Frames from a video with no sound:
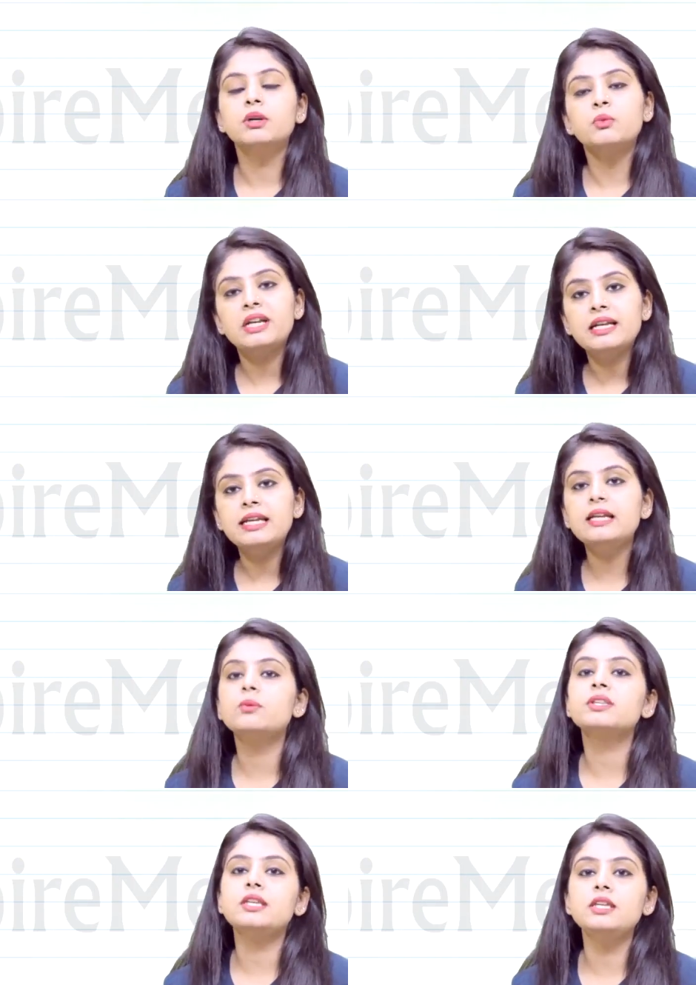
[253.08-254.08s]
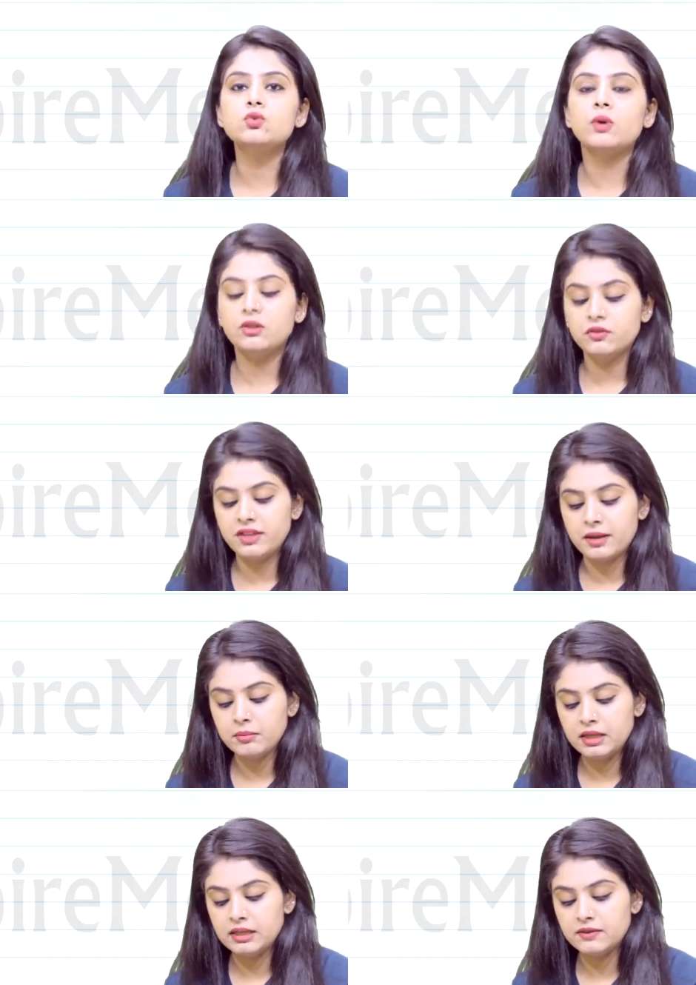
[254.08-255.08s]
but we'll deal with each one of
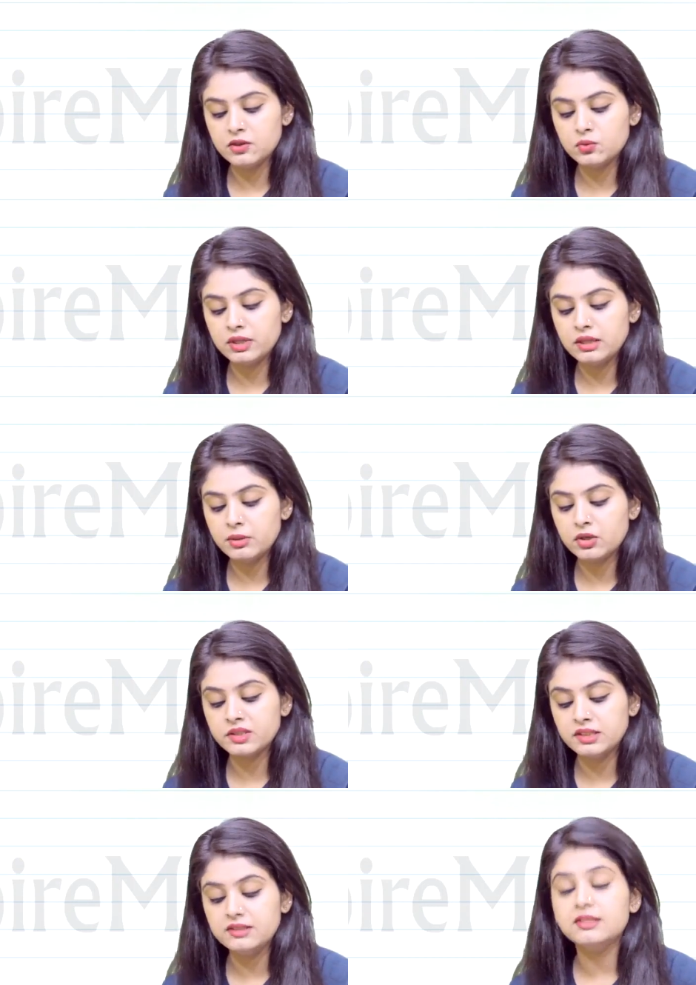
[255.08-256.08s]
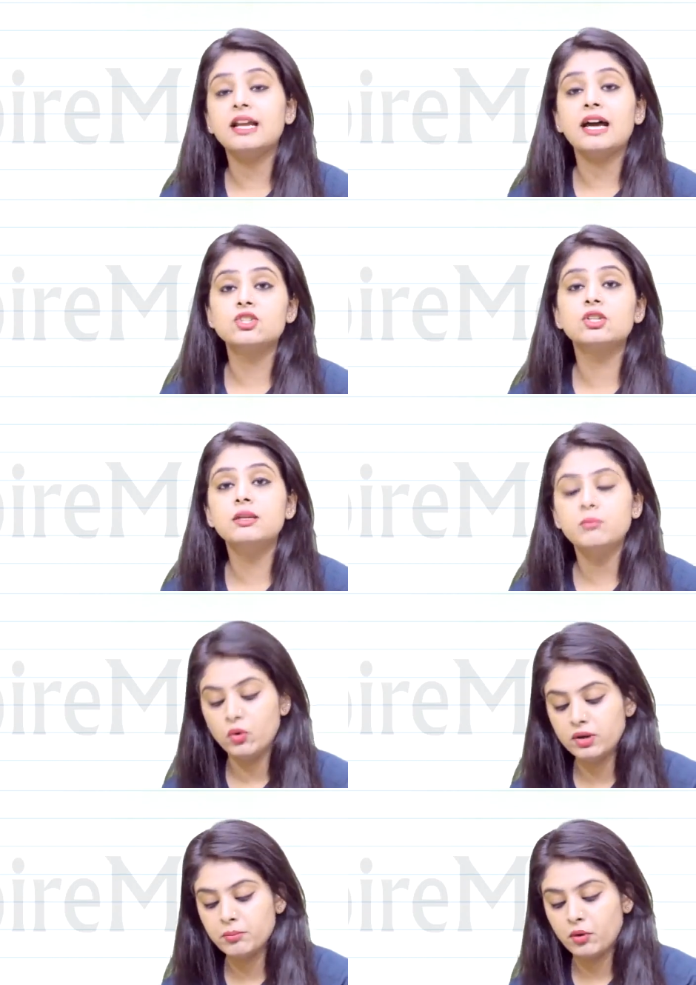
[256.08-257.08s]
them individually because these are actually
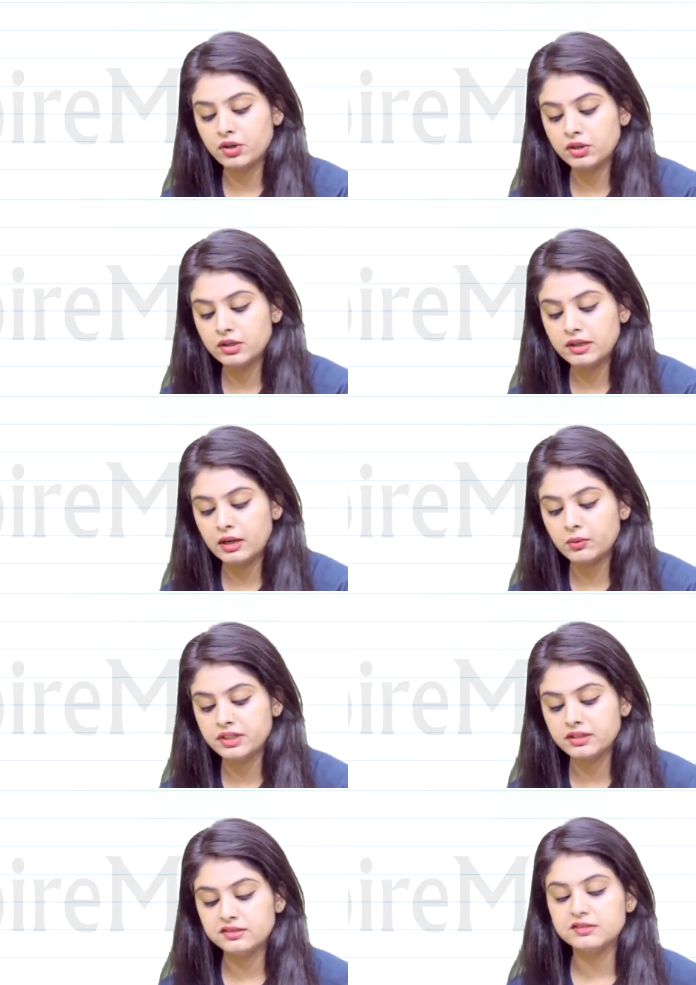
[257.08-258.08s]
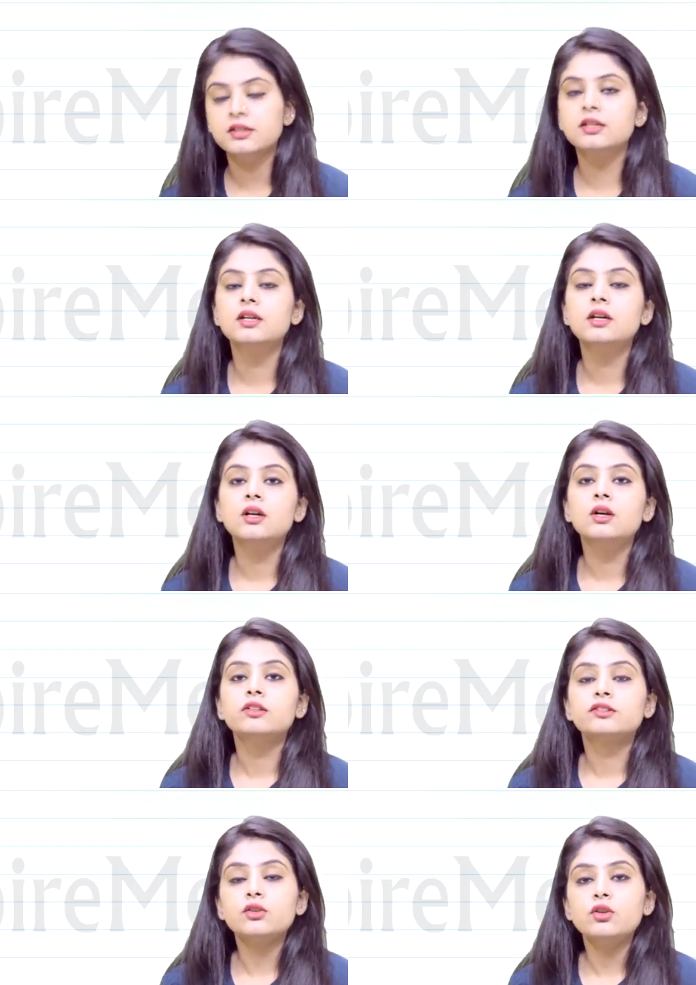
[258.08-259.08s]
more important nowadays.
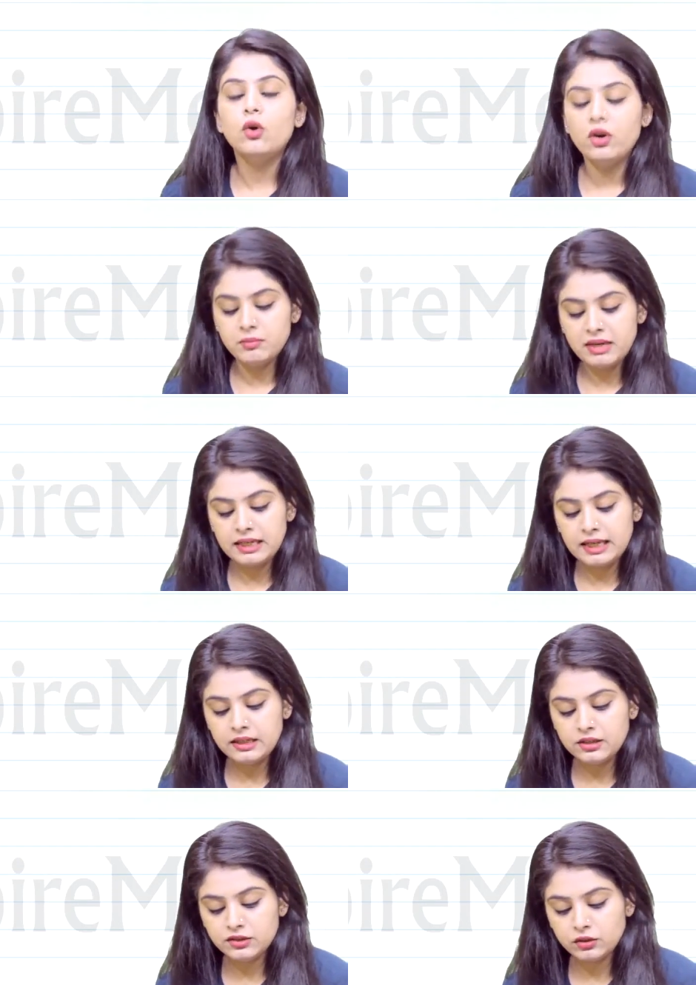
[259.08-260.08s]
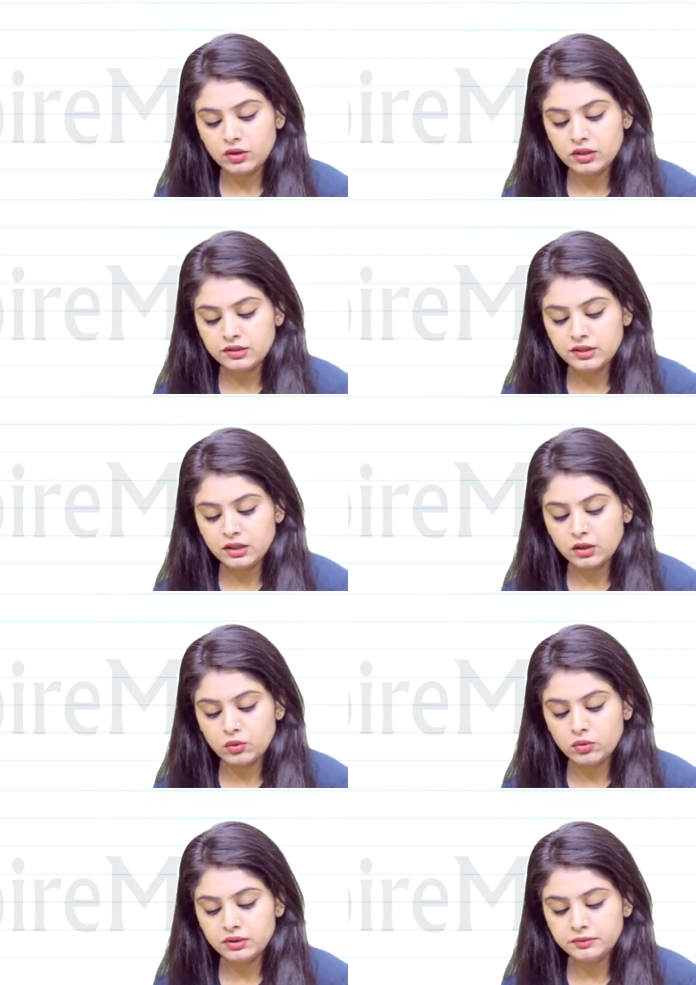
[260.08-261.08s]
So non-Mendelian disorders
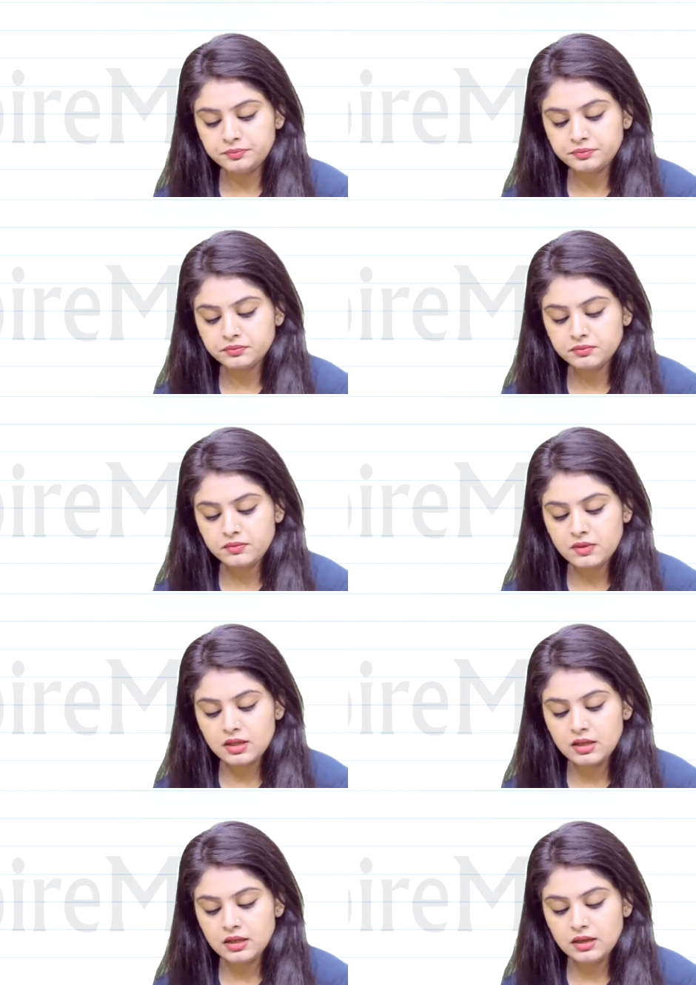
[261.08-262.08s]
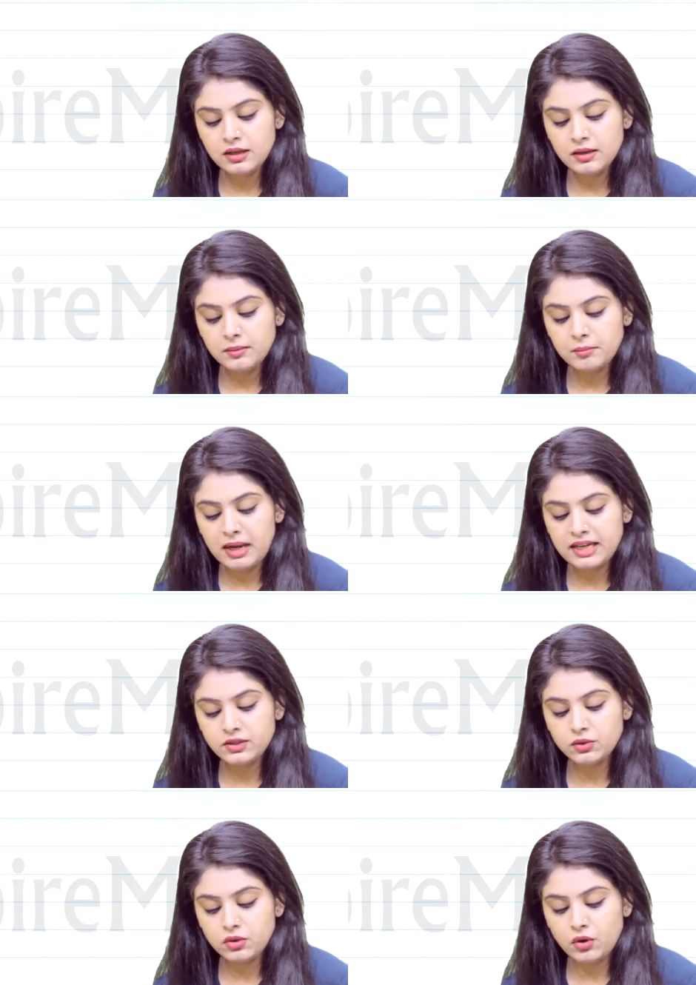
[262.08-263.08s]
include
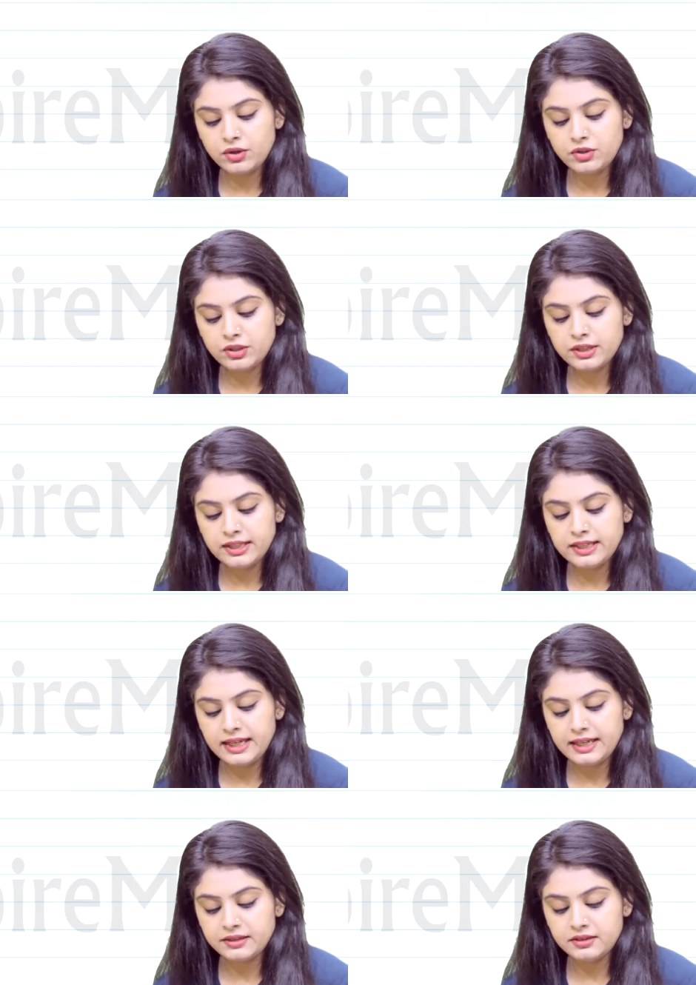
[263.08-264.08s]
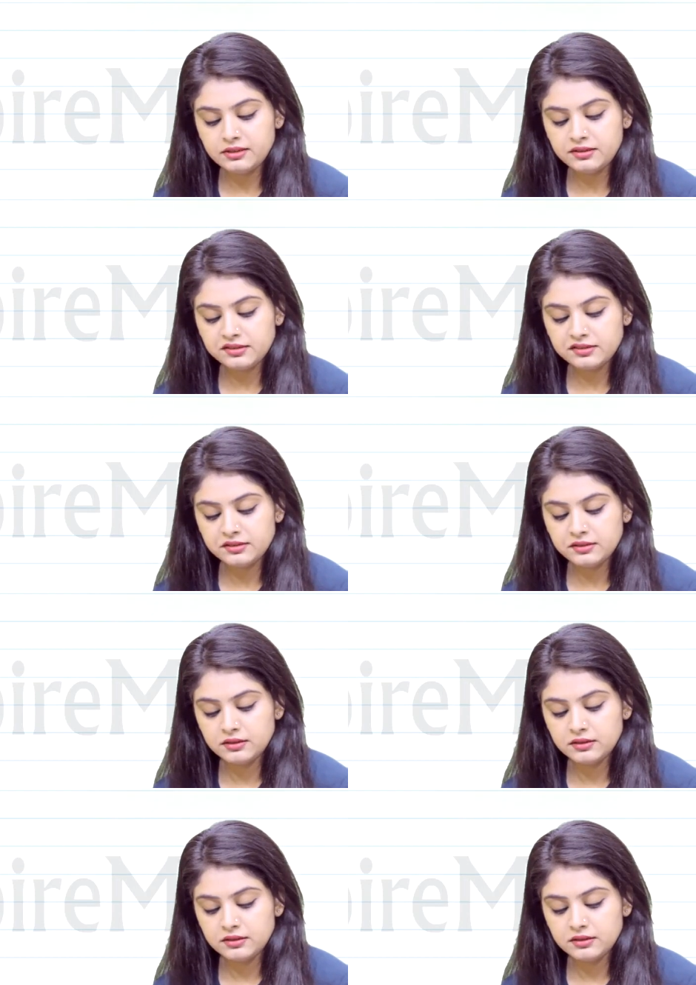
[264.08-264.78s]
mitochondrial inheritance,